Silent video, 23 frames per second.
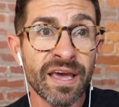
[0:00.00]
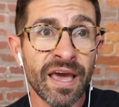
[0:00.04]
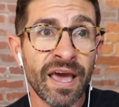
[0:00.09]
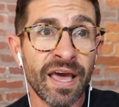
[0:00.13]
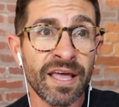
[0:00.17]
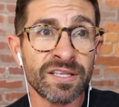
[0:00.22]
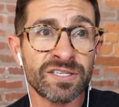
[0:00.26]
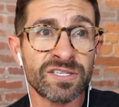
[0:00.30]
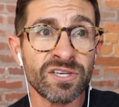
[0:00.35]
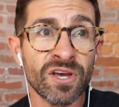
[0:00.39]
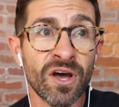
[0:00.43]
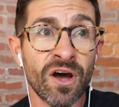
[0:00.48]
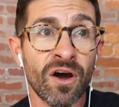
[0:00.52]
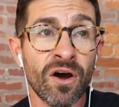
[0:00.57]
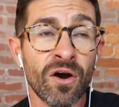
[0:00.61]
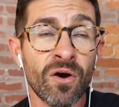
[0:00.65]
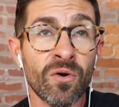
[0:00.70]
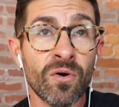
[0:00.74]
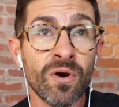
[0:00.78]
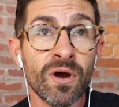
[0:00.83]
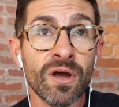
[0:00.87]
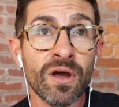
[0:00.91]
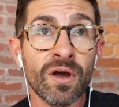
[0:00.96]
And
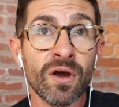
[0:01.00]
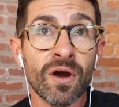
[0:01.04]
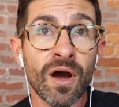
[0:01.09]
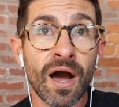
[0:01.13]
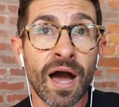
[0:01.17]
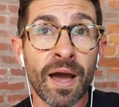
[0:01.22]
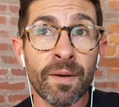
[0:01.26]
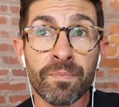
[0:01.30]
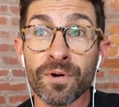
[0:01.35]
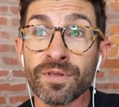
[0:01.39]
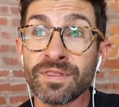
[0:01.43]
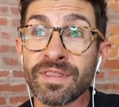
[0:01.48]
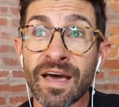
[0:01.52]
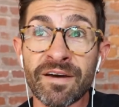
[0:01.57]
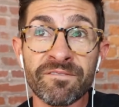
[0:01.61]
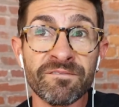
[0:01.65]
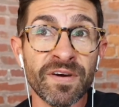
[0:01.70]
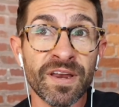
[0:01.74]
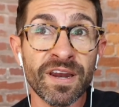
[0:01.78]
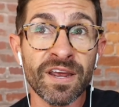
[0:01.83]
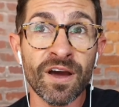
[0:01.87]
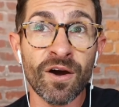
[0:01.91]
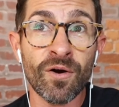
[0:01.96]
so I put that
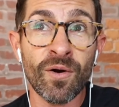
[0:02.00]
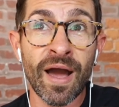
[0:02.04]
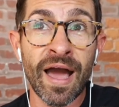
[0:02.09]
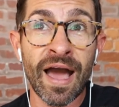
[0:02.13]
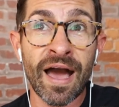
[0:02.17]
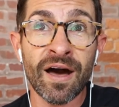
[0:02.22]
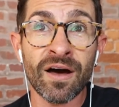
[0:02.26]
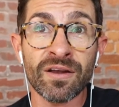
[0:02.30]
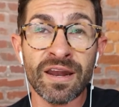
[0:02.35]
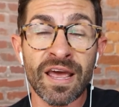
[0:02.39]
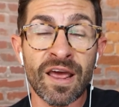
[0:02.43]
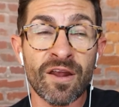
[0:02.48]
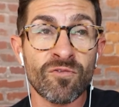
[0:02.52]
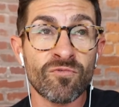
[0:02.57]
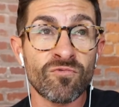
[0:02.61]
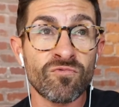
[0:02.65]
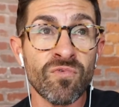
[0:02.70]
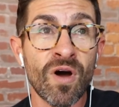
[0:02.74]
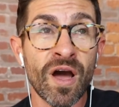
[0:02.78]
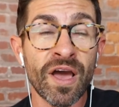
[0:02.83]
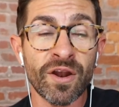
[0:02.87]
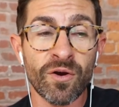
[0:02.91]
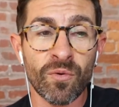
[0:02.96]
video out,
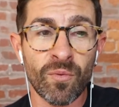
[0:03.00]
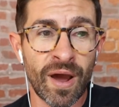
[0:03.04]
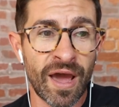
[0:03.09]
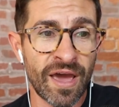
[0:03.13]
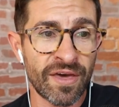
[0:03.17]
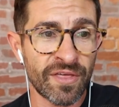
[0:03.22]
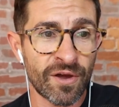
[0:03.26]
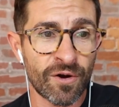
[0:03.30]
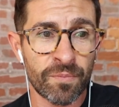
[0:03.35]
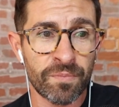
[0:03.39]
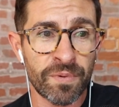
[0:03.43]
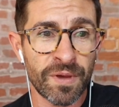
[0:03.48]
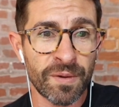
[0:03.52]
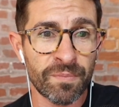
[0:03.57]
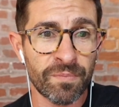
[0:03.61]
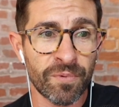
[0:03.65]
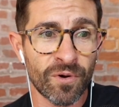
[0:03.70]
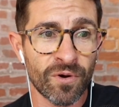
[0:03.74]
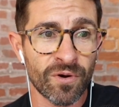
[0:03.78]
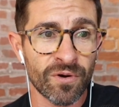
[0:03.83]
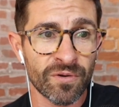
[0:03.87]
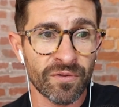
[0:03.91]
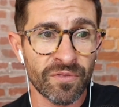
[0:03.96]
and right away there were
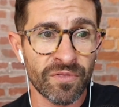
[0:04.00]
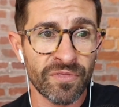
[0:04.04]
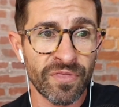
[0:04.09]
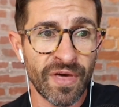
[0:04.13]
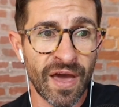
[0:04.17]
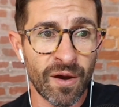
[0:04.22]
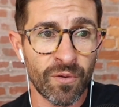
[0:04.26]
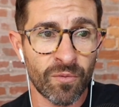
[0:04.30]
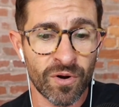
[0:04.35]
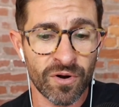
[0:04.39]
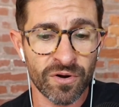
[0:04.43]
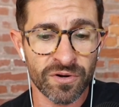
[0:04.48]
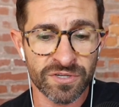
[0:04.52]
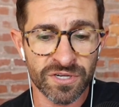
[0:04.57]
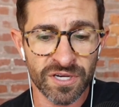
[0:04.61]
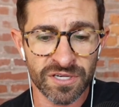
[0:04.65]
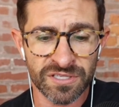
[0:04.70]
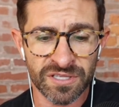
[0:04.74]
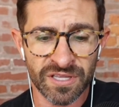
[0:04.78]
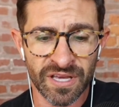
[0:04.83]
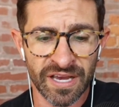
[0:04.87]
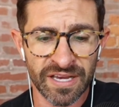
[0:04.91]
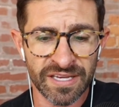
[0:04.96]
people that were
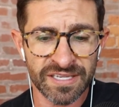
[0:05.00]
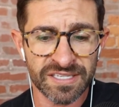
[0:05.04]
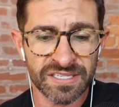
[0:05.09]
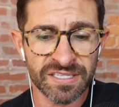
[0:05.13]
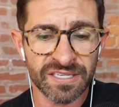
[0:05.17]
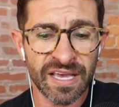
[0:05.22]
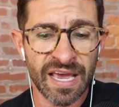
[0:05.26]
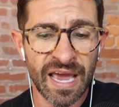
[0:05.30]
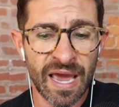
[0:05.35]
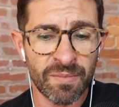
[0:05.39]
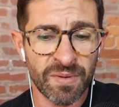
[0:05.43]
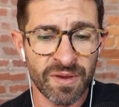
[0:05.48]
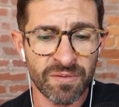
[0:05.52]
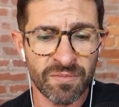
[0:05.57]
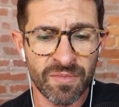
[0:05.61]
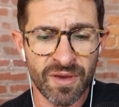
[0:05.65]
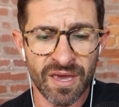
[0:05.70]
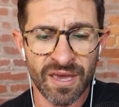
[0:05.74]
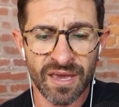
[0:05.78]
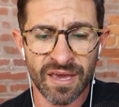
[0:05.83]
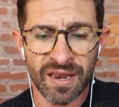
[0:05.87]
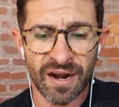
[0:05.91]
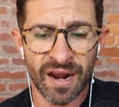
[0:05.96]
just like slamming
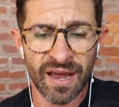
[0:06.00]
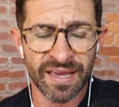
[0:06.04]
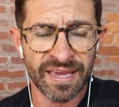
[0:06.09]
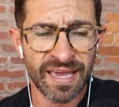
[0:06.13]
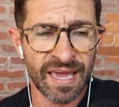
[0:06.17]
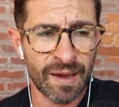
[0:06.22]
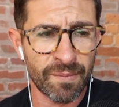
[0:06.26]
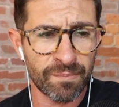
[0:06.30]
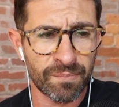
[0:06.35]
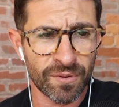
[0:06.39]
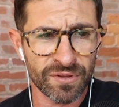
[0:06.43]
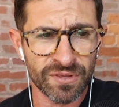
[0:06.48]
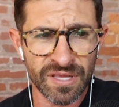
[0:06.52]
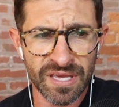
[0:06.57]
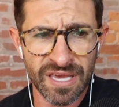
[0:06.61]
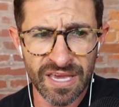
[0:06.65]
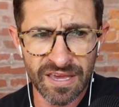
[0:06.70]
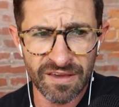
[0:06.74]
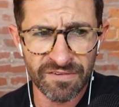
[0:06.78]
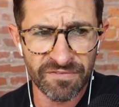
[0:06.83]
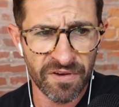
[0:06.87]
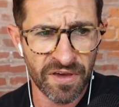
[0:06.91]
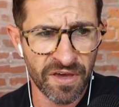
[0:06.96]
me, and I can't
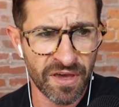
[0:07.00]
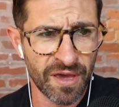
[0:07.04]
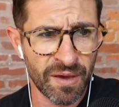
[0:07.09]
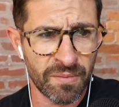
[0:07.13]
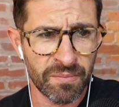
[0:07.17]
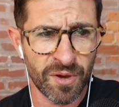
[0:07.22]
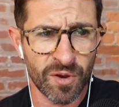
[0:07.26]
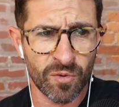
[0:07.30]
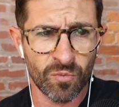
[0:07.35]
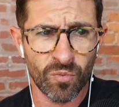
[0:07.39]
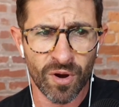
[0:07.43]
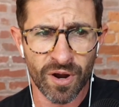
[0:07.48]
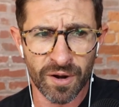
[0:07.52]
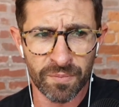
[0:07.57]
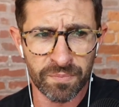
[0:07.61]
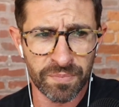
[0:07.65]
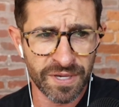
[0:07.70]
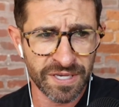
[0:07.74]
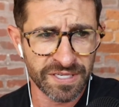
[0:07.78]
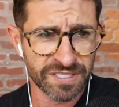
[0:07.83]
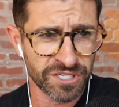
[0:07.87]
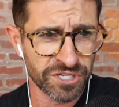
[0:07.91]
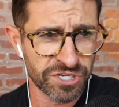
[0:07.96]
believe him, and what a
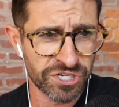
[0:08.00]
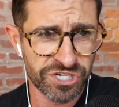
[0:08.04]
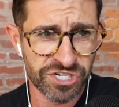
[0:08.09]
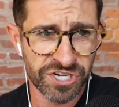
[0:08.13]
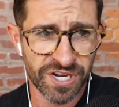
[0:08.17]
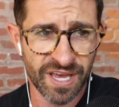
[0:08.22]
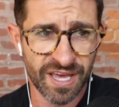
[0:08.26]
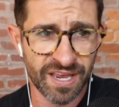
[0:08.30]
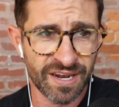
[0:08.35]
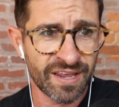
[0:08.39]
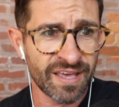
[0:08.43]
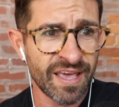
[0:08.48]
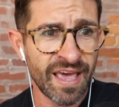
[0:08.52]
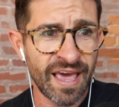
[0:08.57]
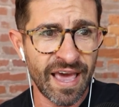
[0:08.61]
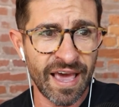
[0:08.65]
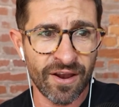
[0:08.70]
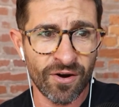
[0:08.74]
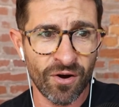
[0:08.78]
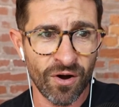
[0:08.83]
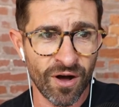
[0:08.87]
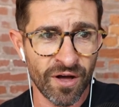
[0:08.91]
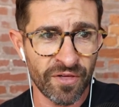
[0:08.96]
piece of shit,
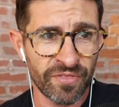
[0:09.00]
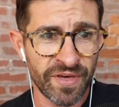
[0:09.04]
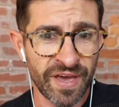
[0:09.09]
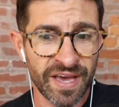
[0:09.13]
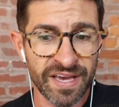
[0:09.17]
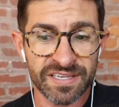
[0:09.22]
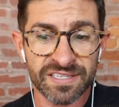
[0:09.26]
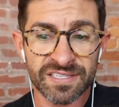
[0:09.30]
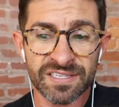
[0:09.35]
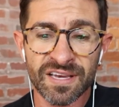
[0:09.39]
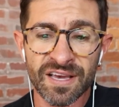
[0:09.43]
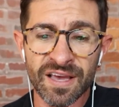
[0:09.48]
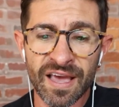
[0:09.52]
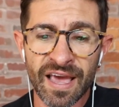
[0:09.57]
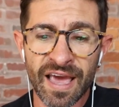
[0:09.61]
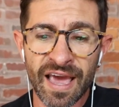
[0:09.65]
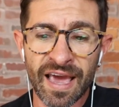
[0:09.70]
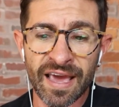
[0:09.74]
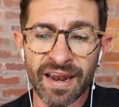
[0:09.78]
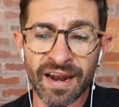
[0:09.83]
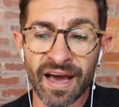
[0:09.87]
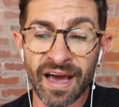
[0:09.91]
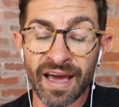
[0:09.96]
and all this.
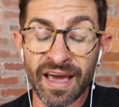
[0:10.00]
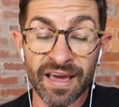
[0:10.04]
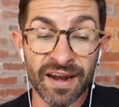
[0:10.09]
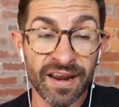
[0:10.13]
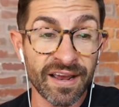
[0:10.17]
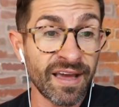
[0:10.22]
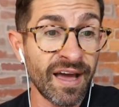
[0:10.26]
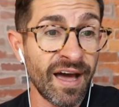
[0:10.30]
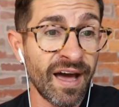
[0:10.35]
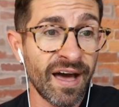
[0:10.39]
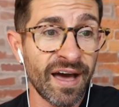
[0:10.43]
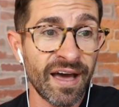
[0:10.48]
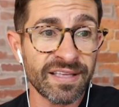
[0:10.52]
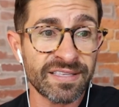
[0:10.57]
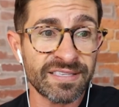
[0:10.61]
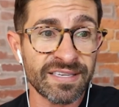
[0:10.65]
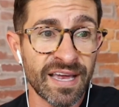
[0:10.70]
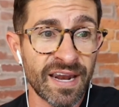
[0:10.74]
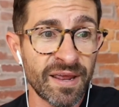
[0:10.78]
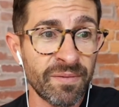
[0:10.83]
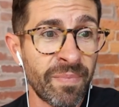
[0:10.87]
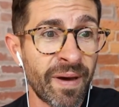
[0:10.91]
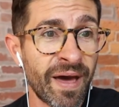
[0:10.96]
And I had a guy,
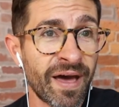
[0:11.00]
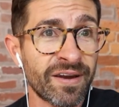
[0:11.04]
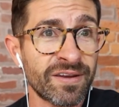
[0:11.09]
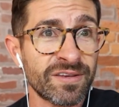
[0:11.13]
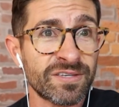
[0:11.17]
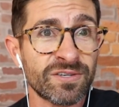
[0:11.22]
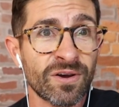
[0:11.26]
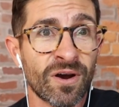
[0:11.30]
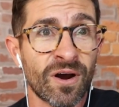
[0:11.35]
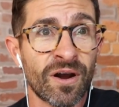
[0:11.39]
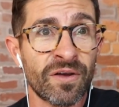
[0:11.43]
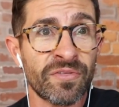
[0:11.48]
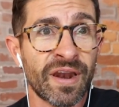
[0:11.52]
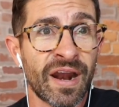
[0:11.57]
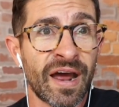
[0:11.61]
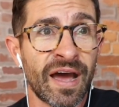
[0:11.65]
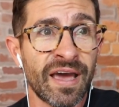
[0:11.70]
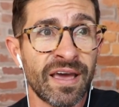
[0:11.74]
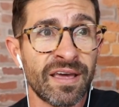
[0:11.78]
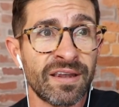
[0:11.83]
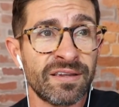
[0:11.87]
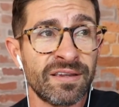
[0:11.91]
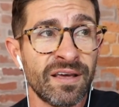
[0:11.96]
Teddy Baltazar, that
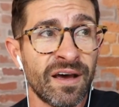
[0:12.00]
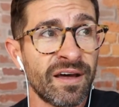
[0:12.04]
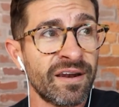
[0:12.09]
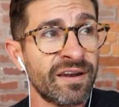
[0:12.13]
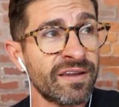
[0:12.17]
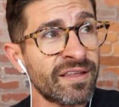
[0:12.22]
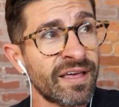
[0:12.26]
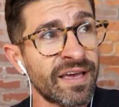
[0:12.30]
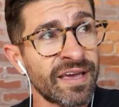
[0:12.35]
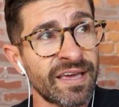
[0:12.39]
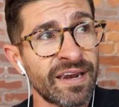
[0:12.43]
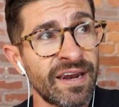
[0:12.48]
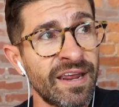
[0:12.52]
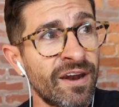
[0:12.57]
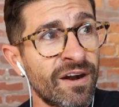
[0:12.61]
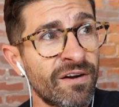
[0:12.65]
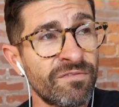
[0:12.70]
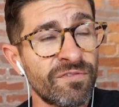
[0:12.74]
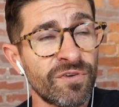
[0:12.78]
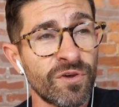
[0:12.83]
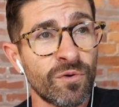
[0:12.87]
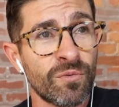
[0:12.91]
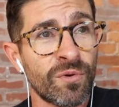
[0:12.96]
I had done like an
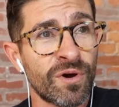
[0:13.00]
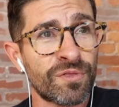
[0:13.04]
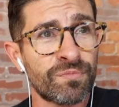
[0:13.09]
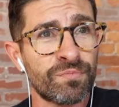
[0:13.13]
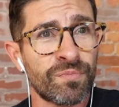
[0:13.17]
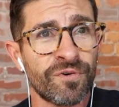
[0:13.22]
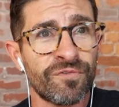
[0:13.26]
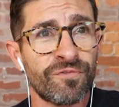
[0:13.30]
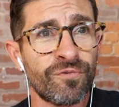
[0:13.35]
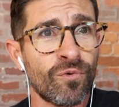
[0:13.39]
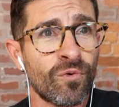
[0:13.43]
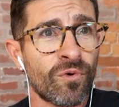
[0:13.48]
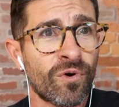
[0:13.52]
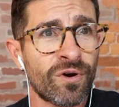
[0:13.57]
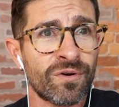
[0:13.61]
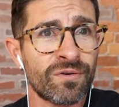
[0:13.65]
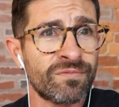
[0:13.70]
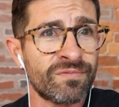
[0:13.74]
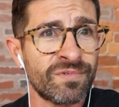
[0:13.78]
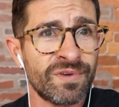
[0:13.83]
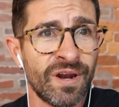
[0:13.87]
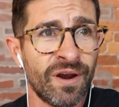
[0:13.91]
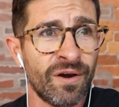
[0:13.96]
interview with before.